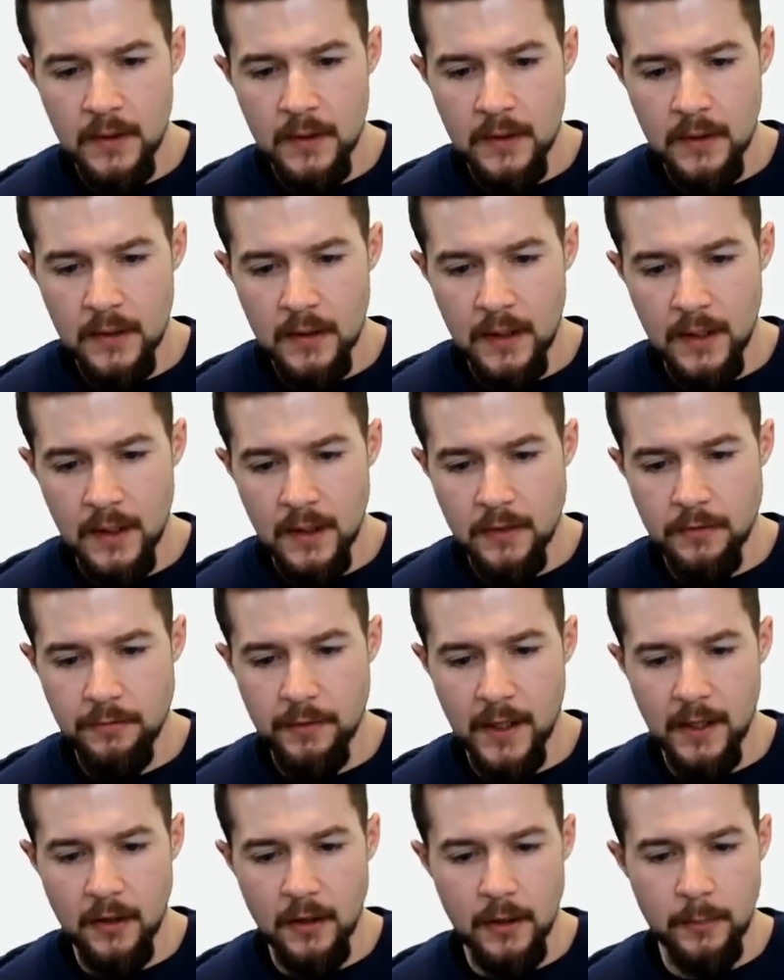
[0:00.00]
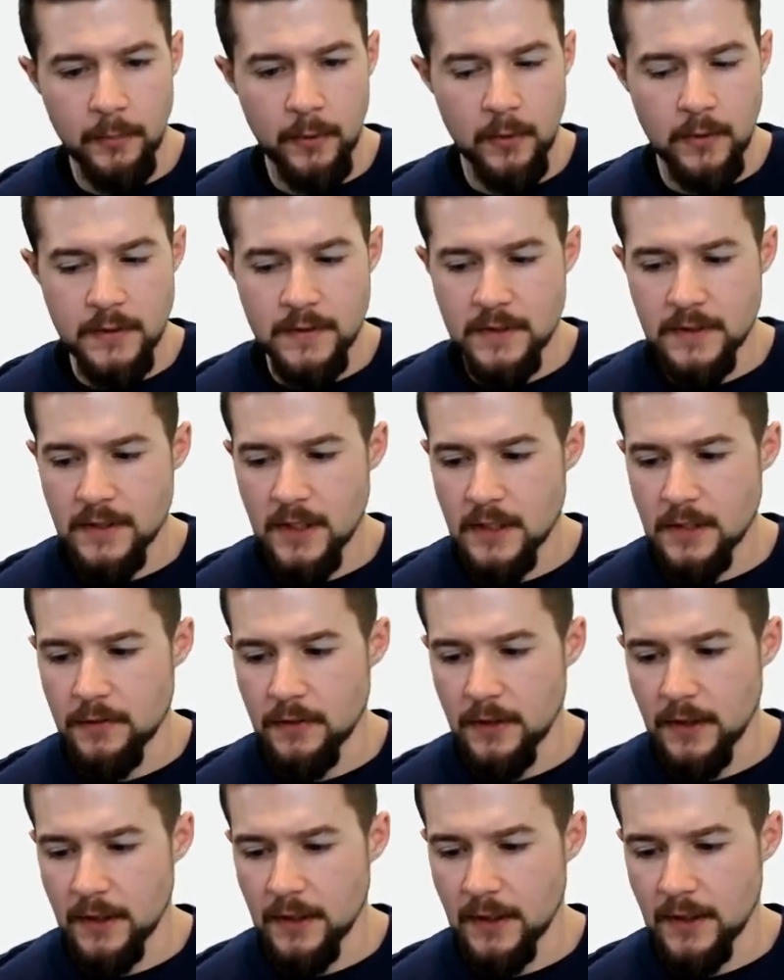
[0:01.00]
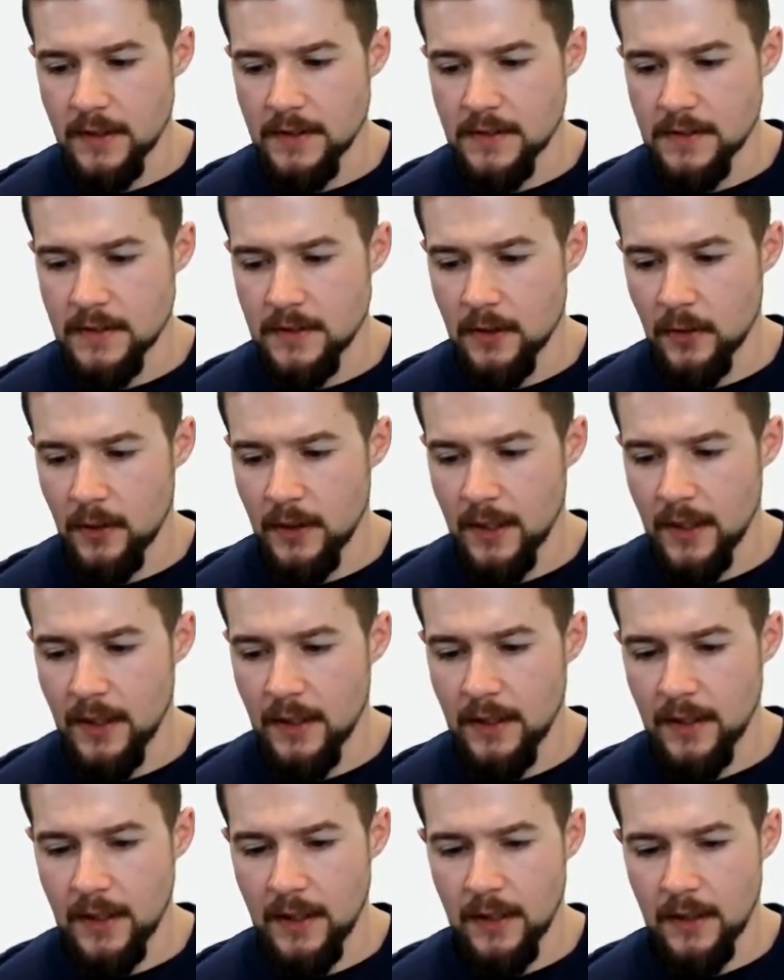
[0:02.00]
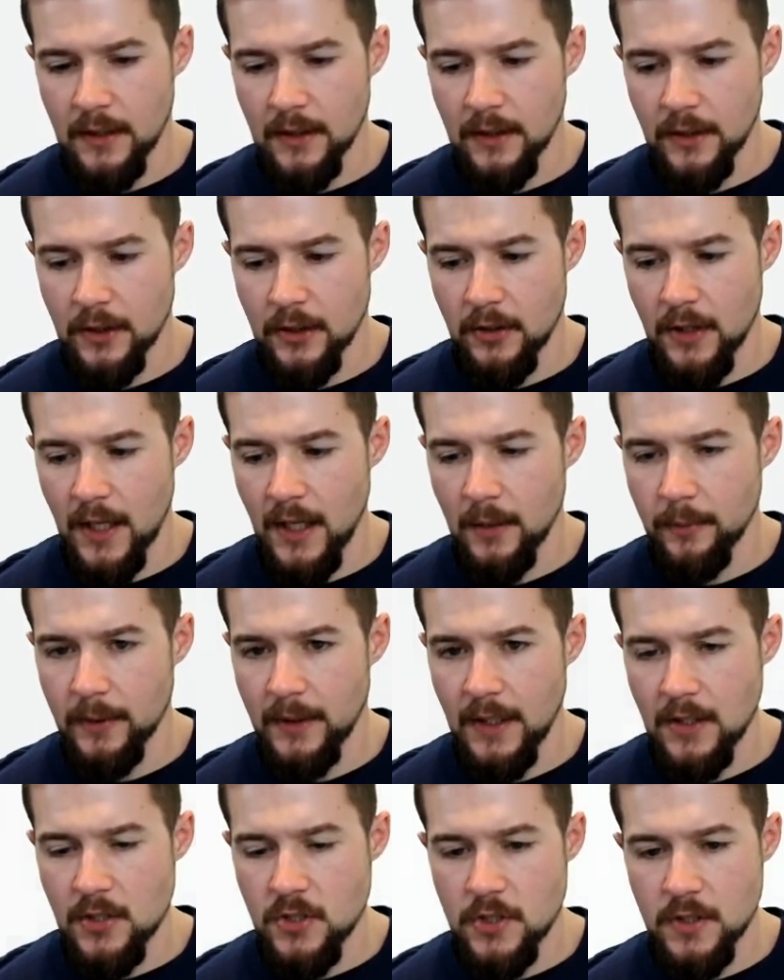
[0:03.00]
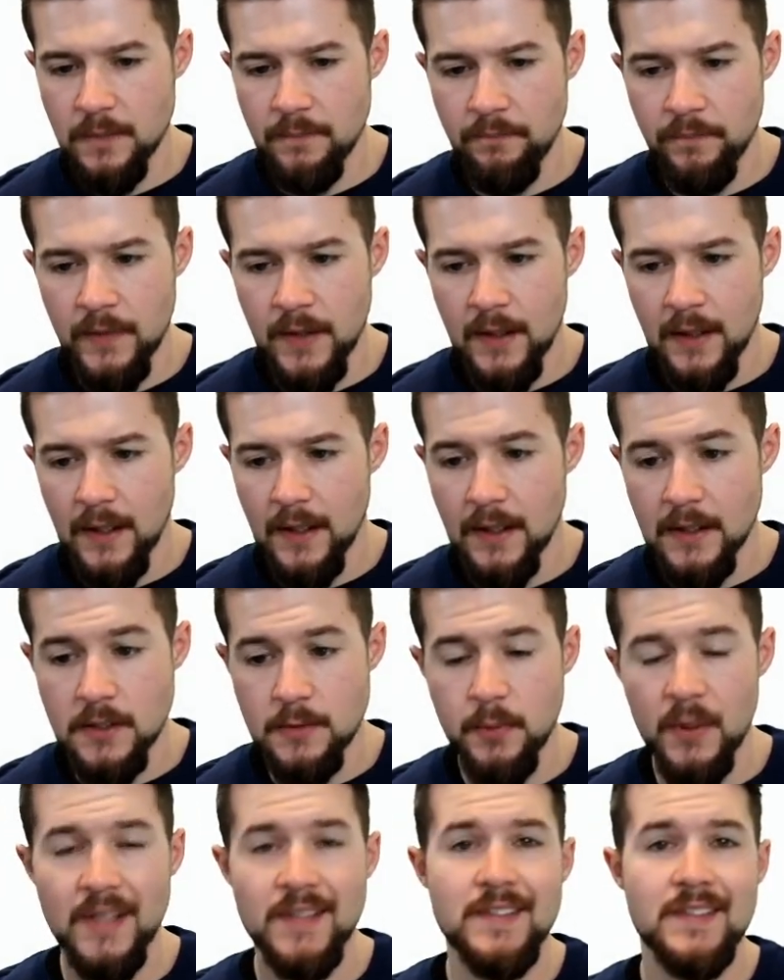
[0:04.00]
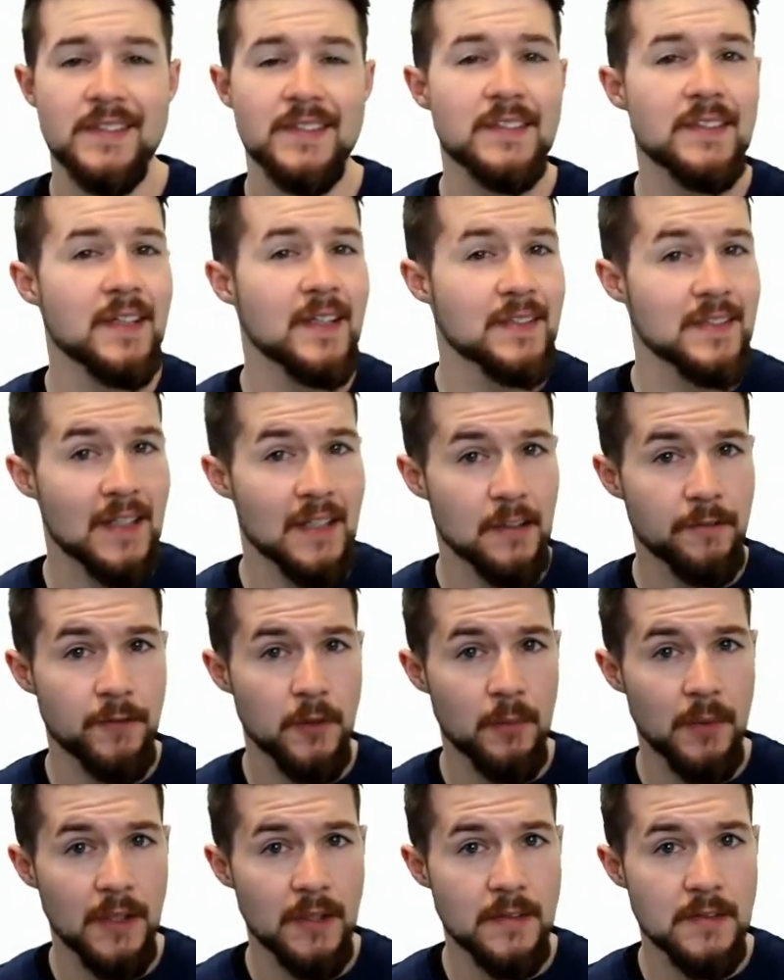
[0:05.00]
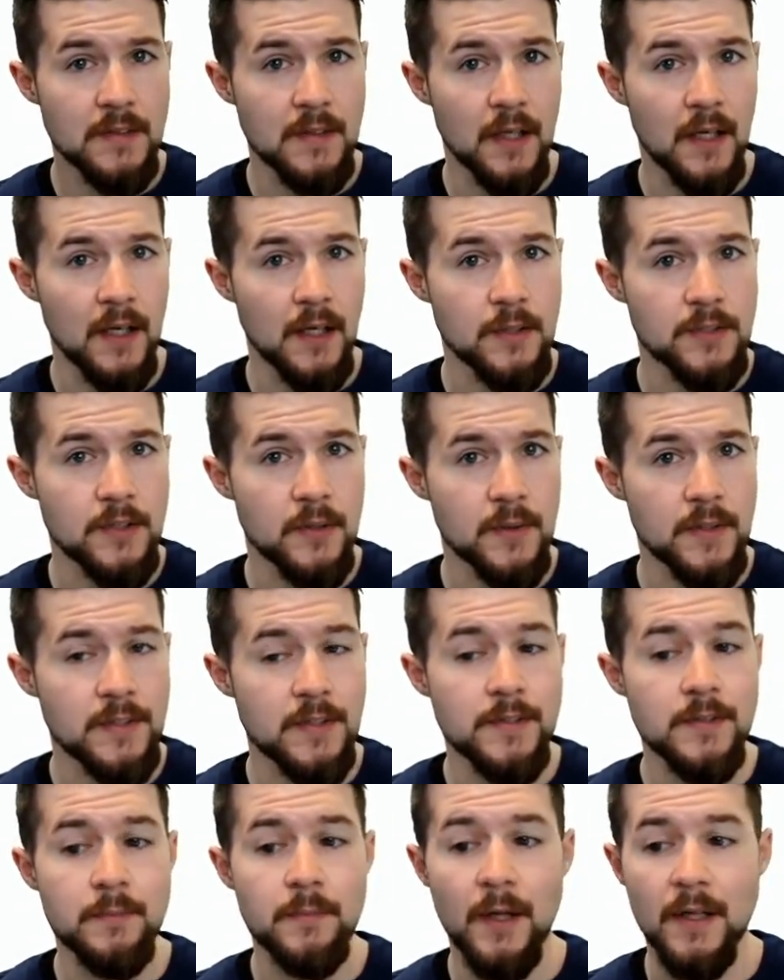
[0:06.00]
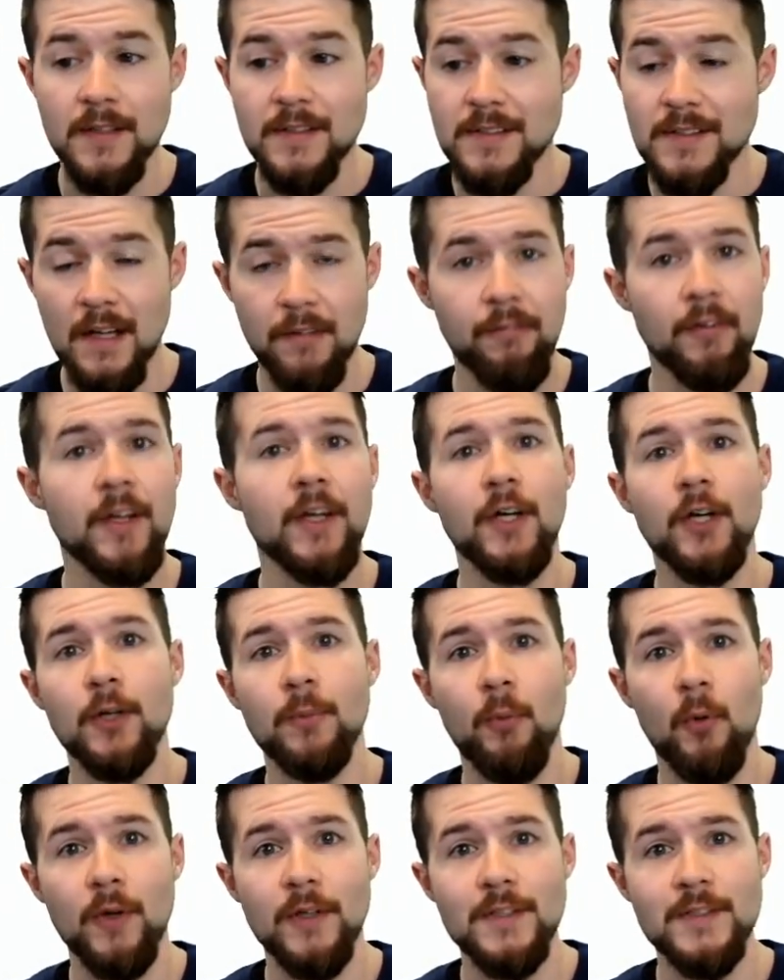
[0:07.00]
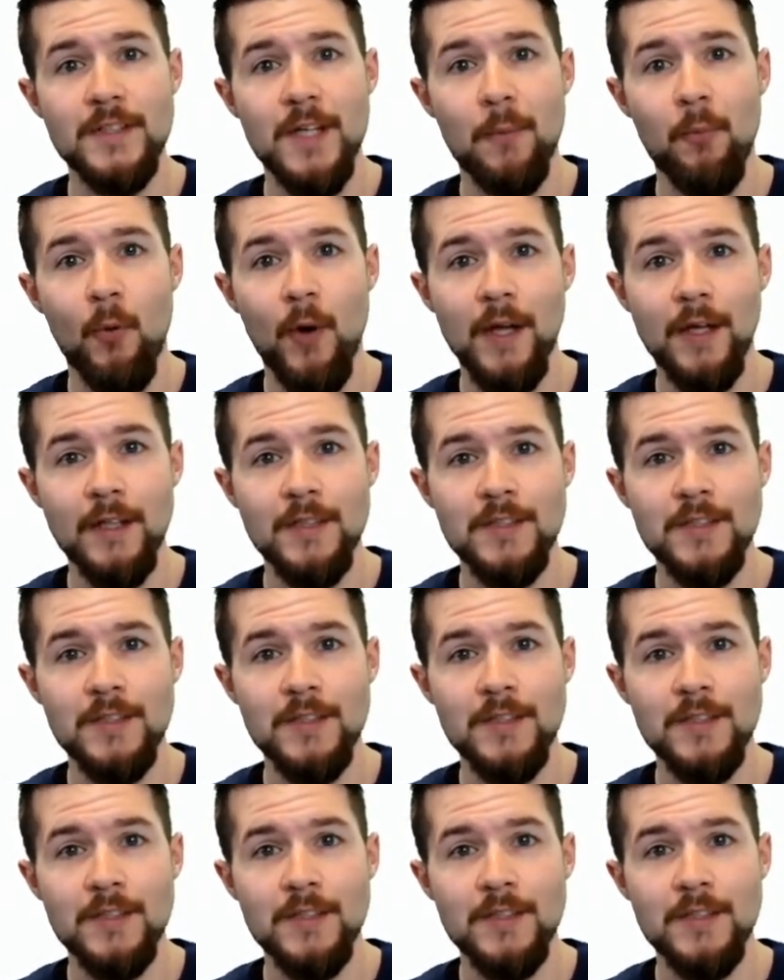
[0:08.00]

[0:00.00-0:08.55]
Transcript: And file uploaded successfully. Let's go ahead and click Create Application. And this process is going to take a few minutes, so this is definitely a good point to step away and get some